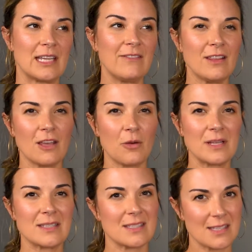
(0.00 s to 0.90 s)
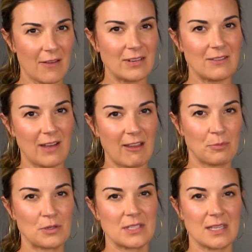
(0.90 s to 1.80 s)
Even though it's seventy-five
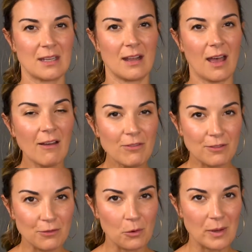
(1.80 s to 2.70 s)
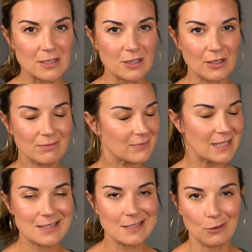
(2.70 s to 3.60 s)
percent of the Full Windsor,
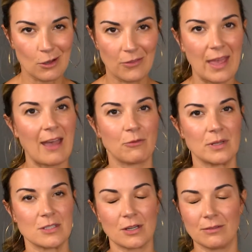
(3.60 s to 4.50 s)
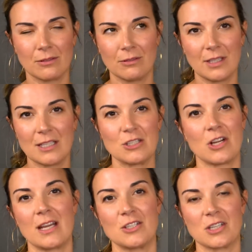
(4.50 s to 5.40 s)
it's still called the Half Windsor. Really
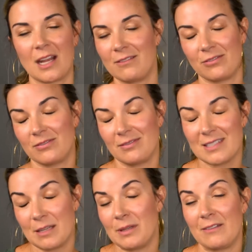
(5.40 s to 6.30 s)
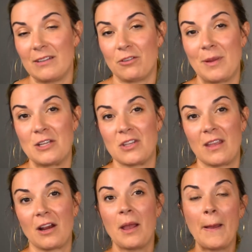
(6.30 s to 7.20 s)
strange kind of tidbit of information
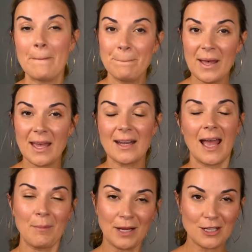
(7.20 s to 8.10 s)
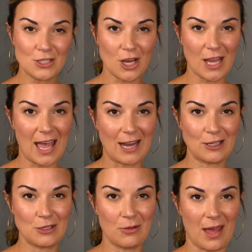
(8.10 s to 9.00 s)
there. But I'm going to show you how to
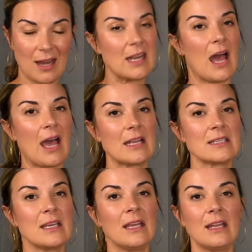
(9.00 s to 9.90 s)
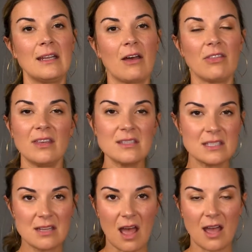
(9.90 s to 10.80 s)
do that knot. Now,
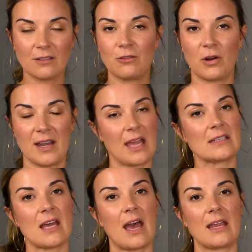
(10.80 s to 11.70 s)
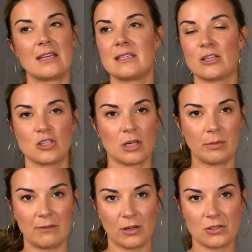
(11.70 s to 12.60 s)
this knot for a necktie is
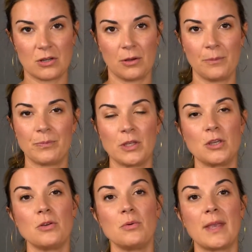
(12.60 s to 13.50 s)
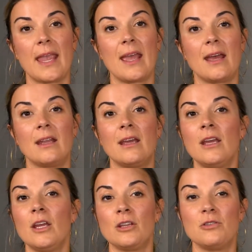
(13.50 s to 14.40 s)
extremely versatile. You can
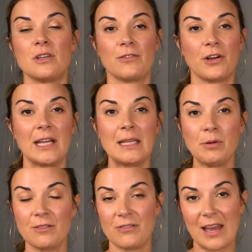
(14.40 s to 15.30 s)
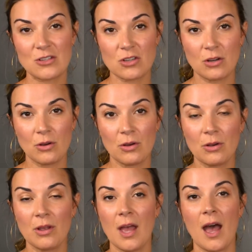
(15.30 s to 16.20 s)
use it for any
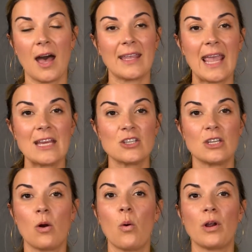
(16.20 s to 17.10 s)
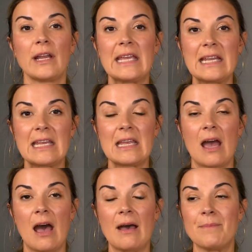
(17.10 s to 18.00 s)
professional occasion or any
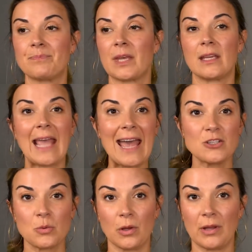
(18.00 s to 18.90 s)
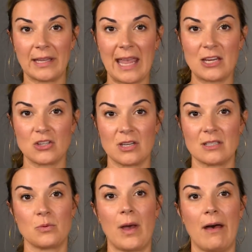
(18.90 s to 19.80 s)
um, casual occasion
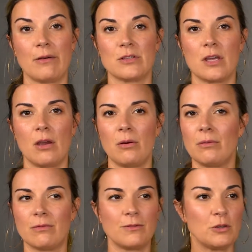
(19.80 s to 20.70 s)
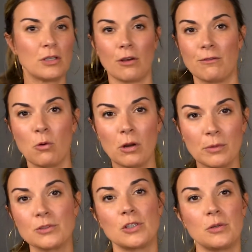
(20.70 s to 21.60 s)
as well. So you could go
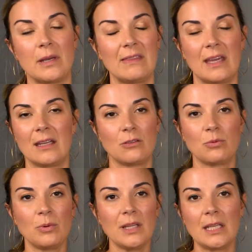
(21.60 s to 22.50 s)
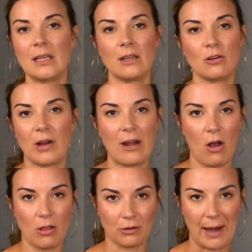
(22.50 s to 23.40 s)
formal too with it. It's really great
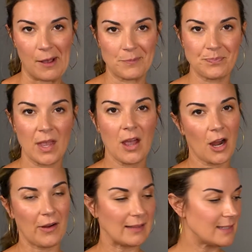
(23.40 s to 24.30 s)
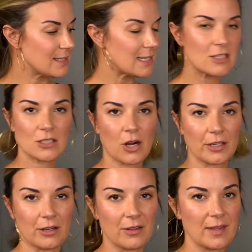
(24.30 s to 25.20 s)
all around. All right, let's get
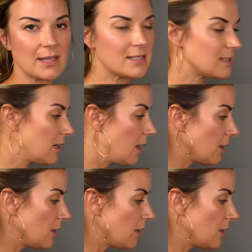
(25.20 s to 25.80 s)
started on this.